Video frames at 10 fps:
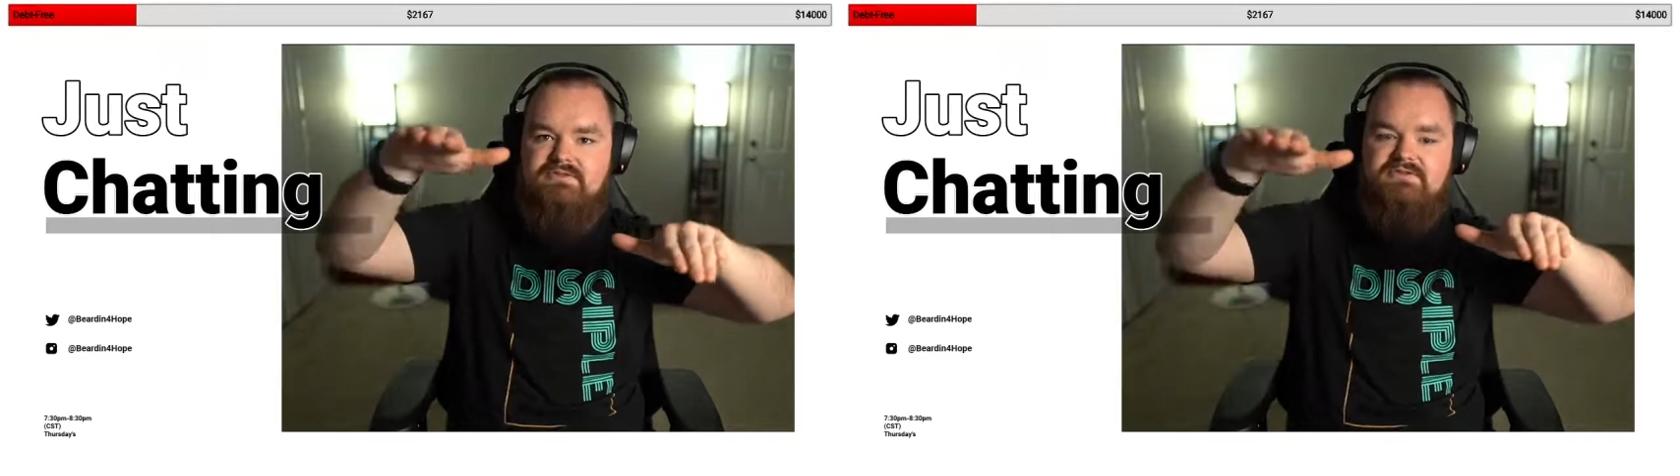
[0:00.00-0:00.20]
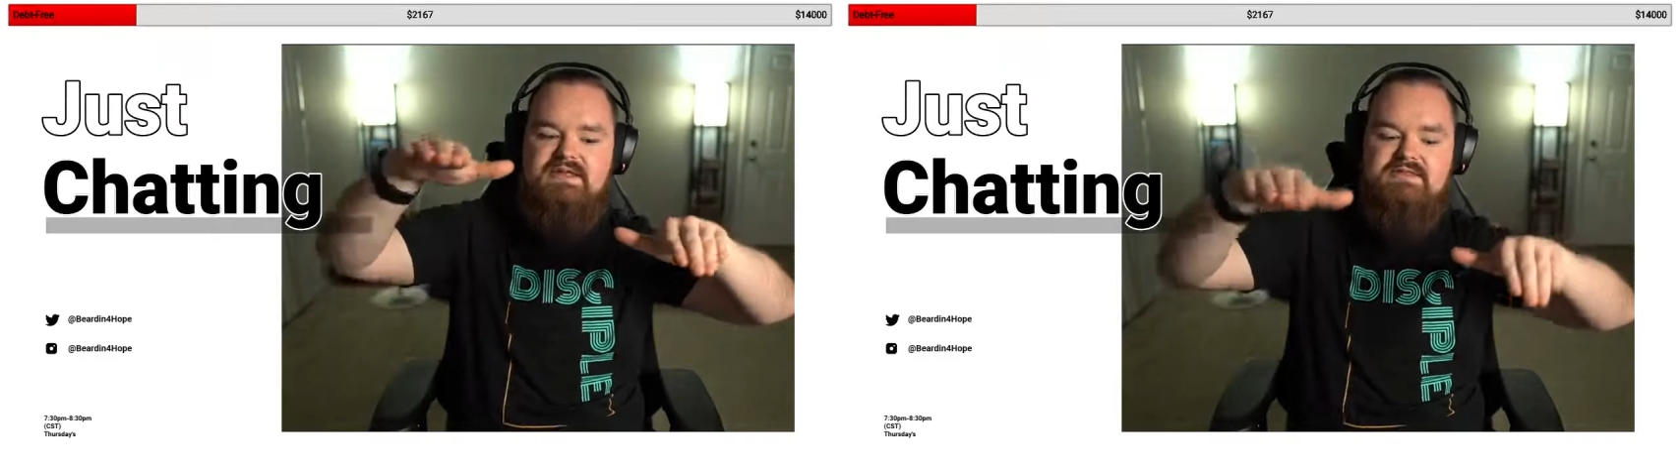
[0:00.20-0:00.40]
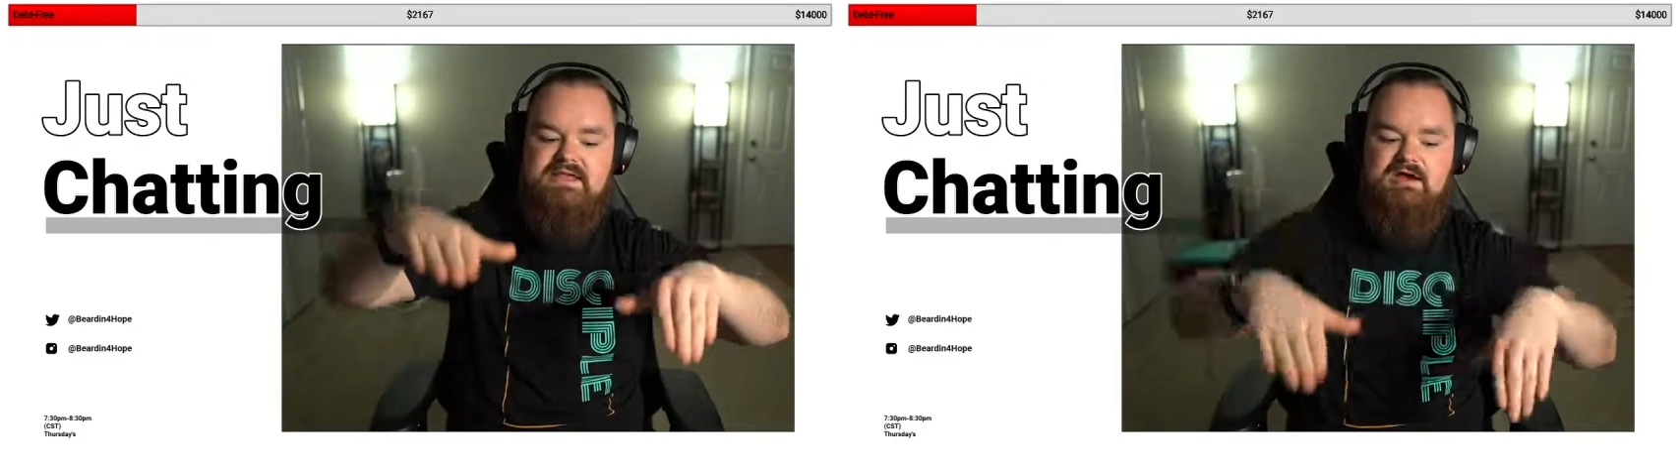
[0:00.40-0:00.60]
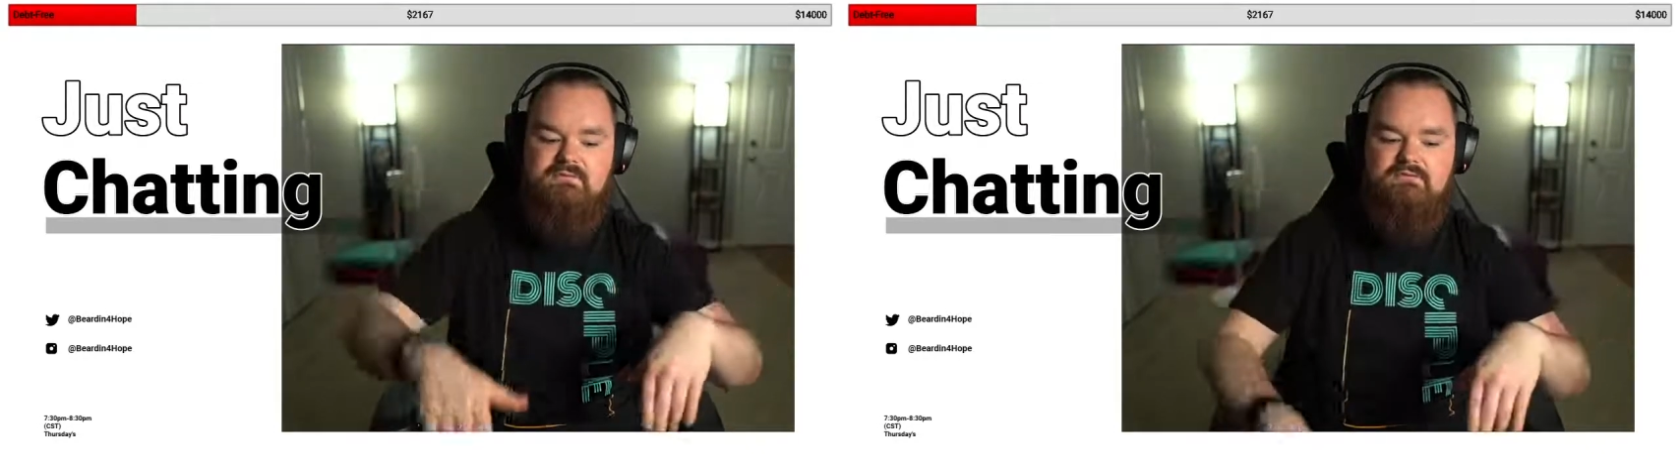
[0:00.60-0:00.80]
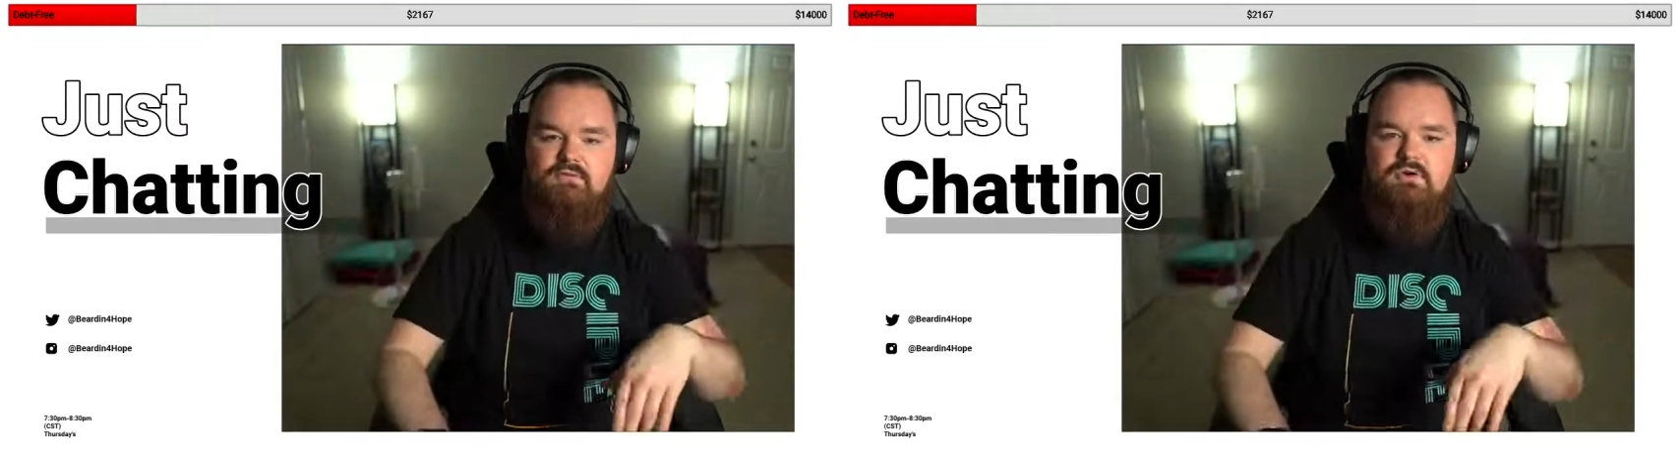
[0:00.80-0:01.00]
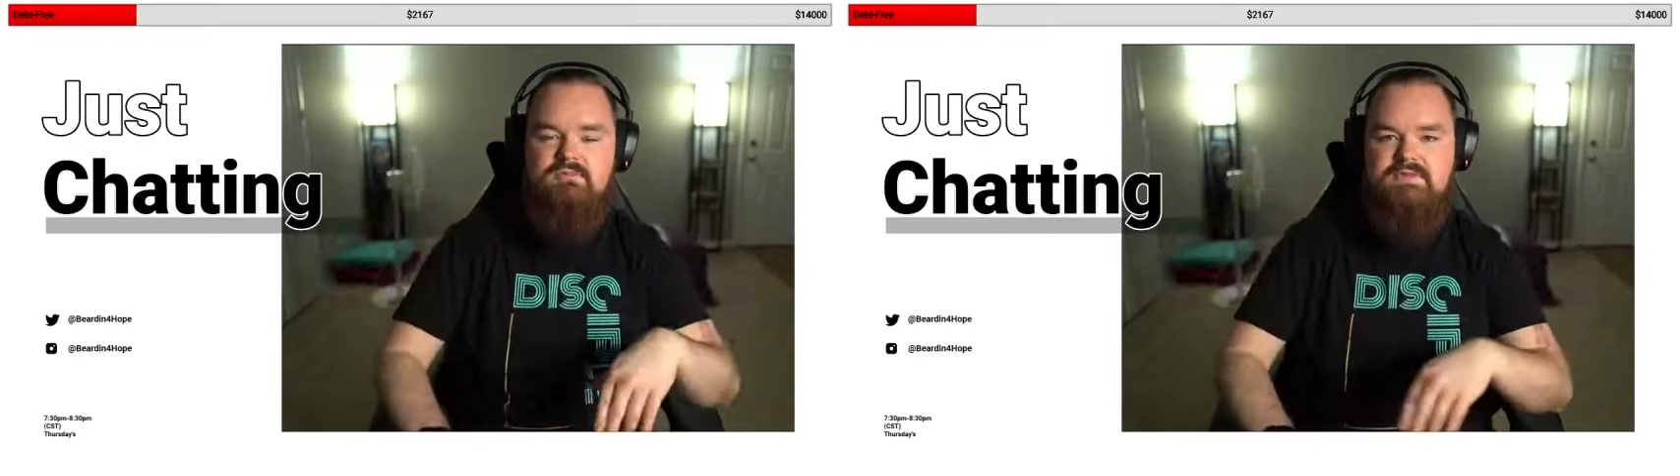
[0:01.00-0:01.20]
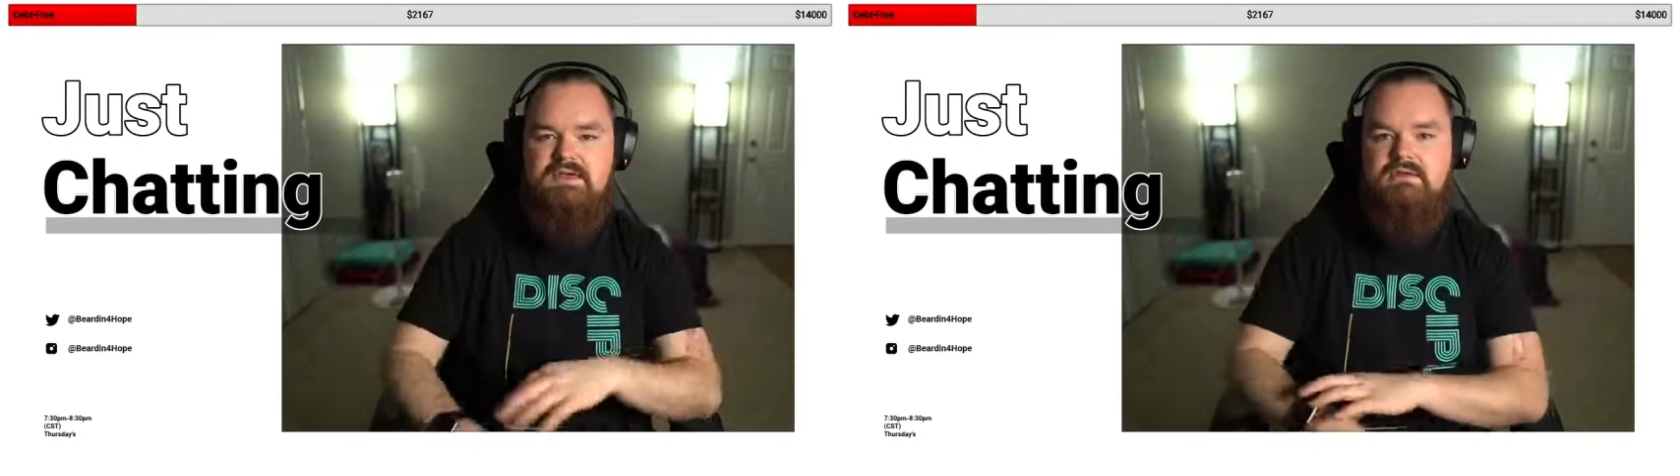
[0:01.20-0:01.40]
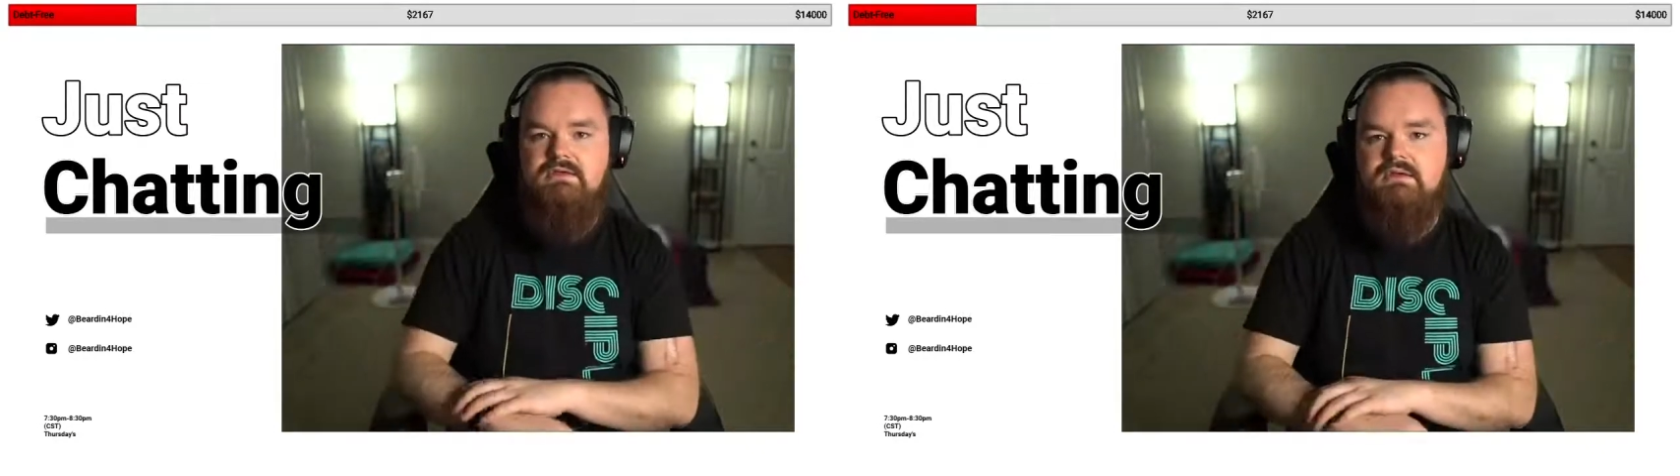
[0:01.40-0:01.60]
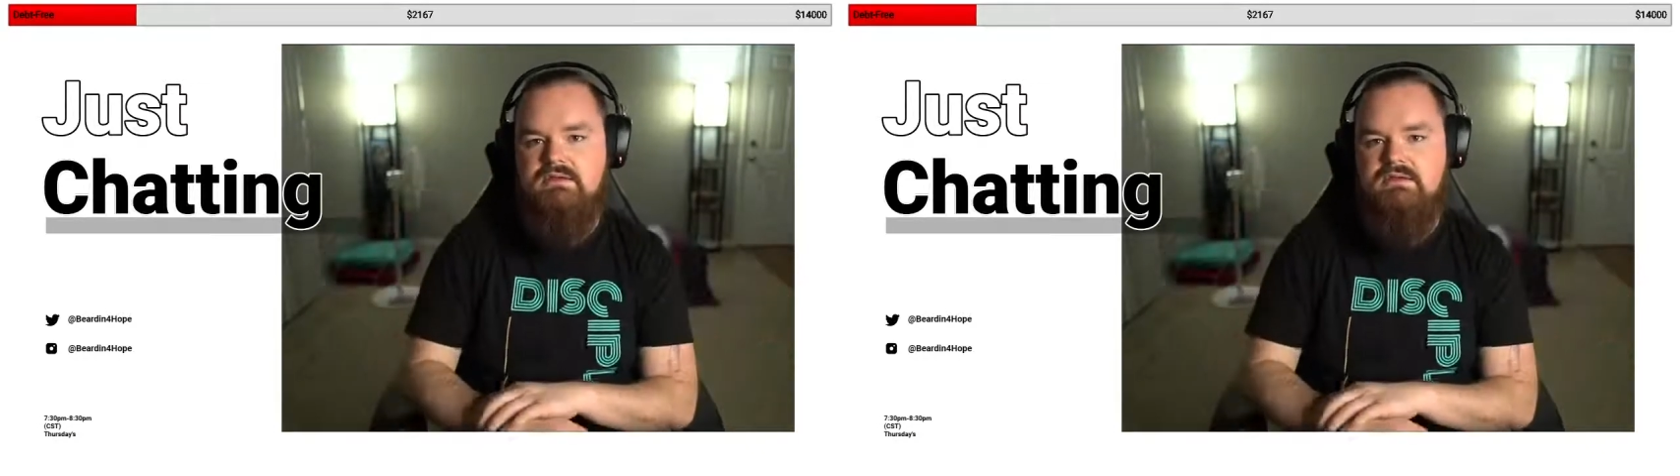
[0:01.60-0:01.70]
slightly outperform the